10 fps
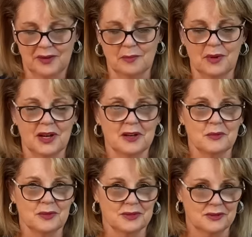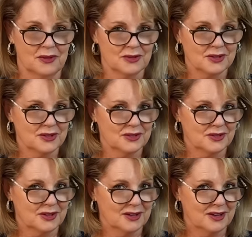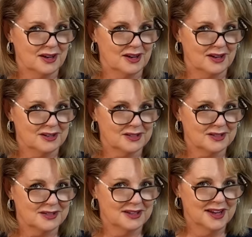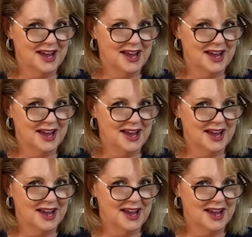But it was not to last.